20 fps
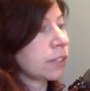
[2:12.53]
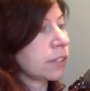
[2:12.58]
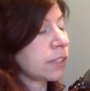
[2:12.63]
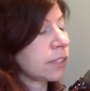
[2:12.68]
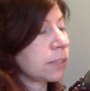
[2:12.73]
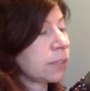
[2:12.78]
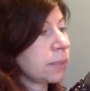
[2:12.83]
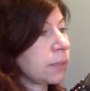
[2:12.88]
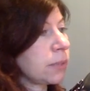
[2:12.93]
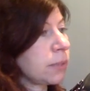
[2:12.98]
It's
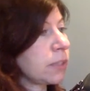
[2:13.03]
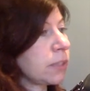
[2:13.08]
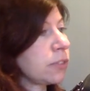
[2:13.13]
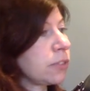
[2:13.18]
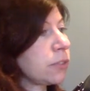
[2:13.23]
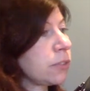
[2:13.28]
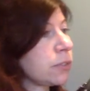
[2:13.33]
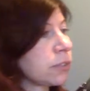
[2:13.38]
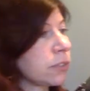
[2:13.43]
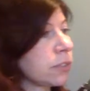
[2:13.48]
between the
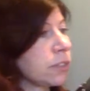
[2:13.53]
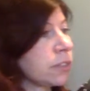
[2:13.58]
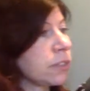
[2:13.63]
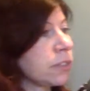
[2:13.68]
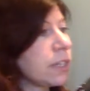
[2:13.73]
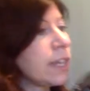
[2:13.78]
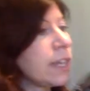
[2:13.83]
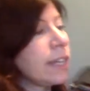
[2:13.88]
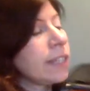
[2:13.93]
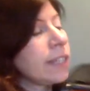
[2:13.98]
2 slurs.
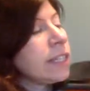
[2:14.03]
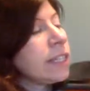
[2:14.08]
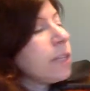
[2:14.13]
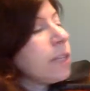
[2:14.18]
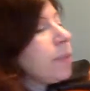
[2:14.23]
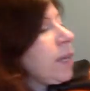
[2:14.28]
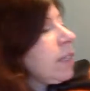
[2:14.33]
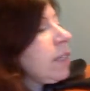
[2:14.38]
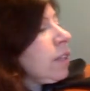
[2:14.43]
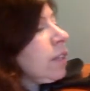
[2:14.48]
Keep
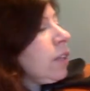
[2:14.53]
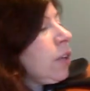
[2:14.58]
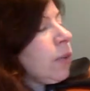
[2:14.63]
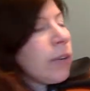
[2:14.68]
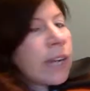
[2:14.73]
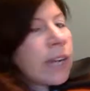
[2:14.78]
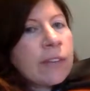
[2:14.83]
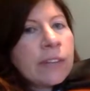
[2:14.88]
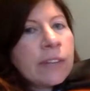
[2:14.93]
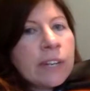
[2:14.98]
that in the lower
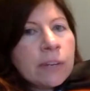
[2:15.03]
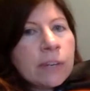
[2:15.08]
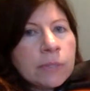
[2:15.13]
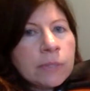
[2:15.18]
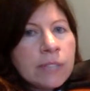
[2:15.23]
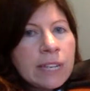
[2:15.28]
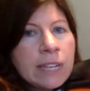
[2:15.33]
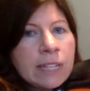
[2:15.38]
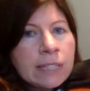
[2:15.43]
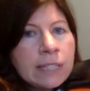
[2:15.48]
half, and I
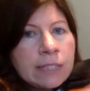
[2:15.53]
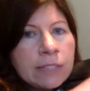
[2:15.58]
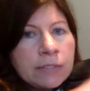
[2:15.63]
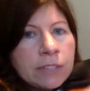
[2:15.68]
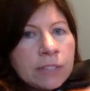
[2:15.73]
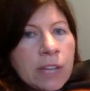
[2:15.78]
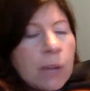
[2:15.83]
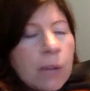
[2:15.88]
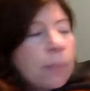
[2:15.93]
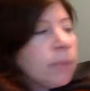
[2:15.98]
almost kind of
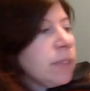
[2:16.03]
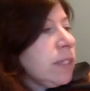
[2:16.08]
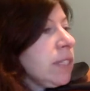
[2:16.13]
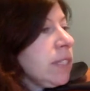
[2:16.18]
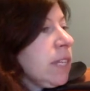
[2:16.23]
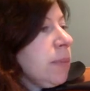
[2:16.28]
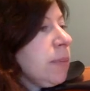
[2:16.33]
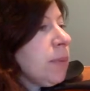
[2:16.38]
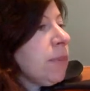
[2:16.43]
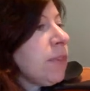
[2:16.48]
lift up to
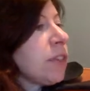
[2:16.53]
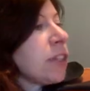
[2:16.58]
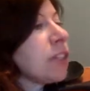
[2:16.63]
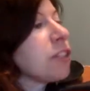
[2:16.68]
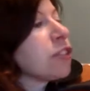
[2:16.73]
keep it very